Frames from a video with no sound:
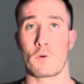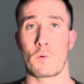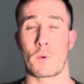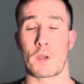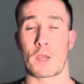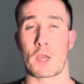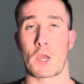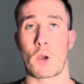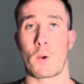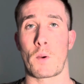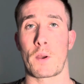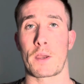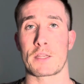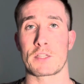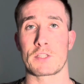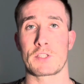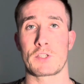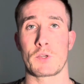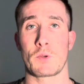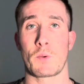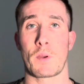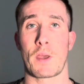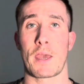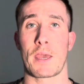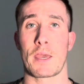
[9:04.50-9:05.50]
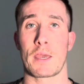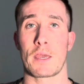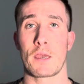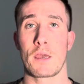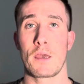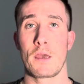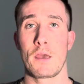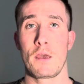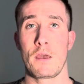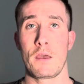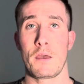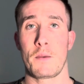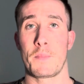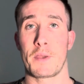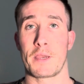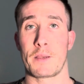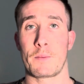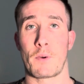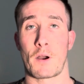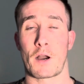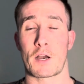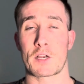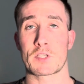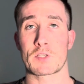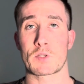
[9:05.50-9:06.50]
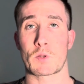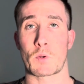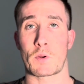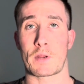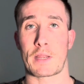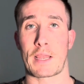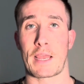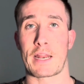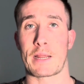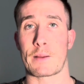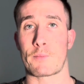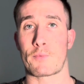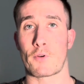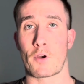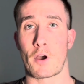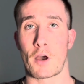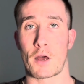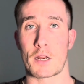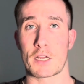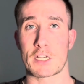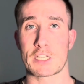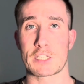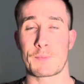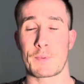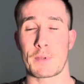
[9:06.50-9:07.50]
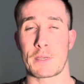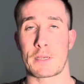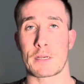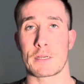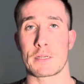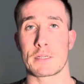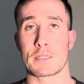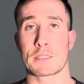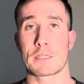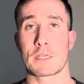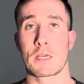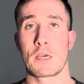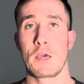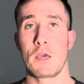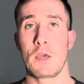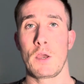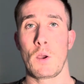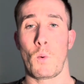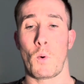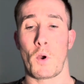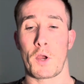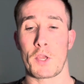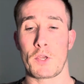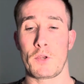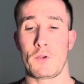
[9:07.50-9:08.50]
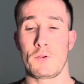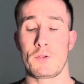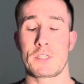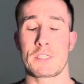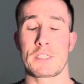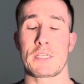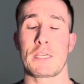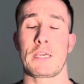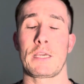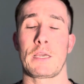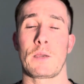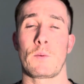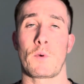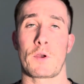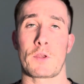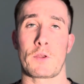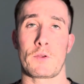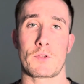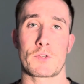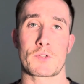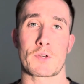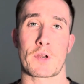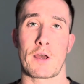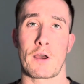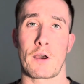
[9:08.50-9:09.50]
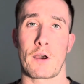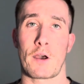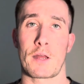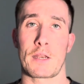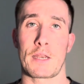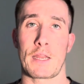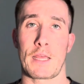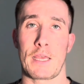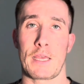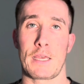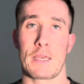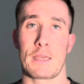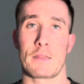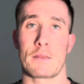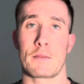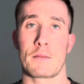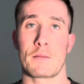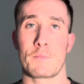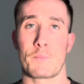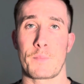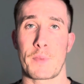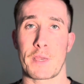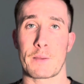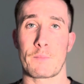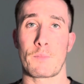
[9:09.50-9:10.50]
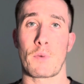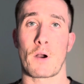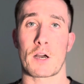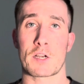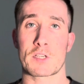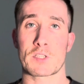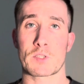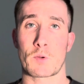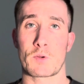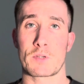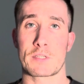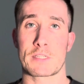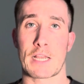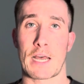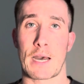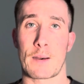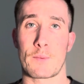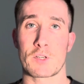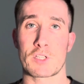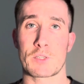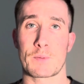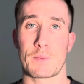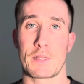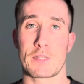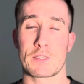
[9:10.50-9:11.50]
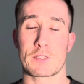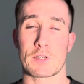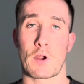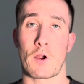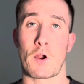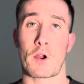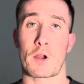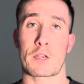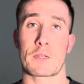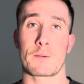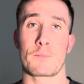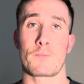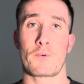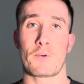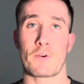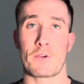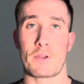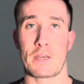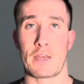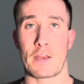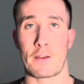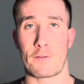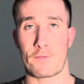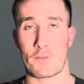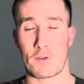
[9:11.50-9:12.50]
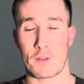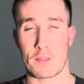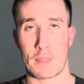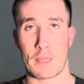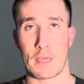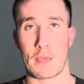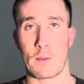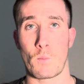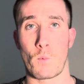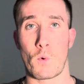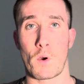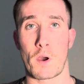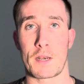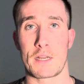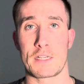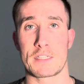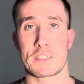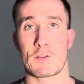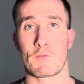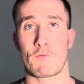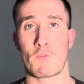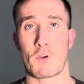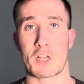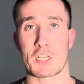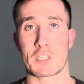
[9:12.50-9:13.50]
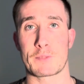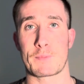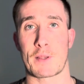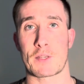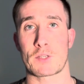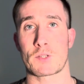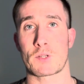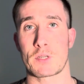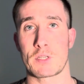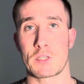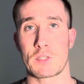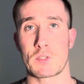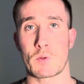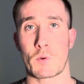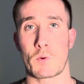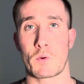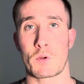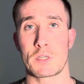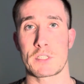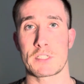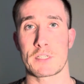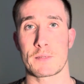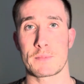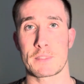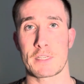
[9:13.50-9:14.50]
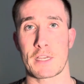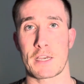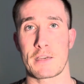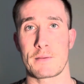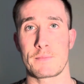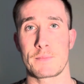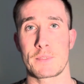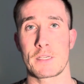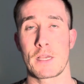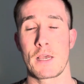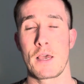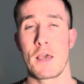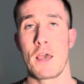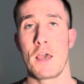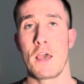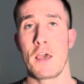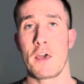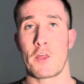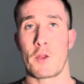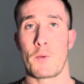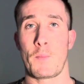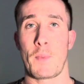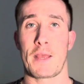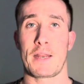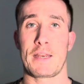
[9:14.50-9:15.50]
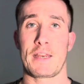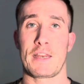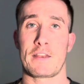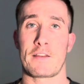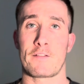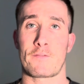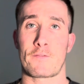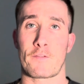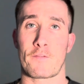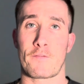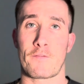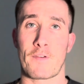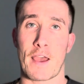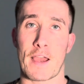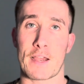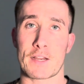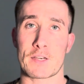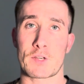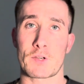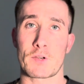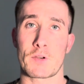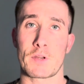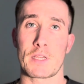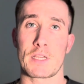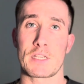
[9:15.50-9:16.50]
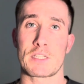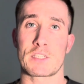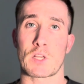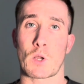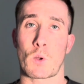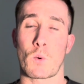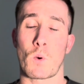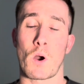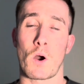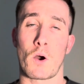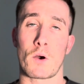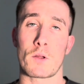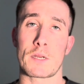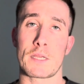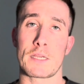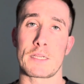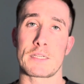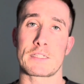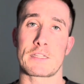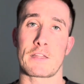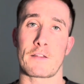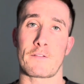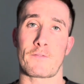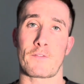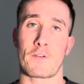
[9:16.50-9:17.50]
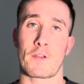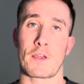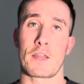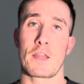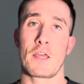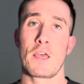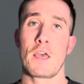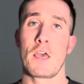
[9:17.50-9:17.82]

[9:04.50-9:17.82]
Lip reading: when going to a big box store getting products because what you see and what you try on in big box store establishments are completely different than what is in running specialty stores sometimes. They're made in different factories. The quality is different.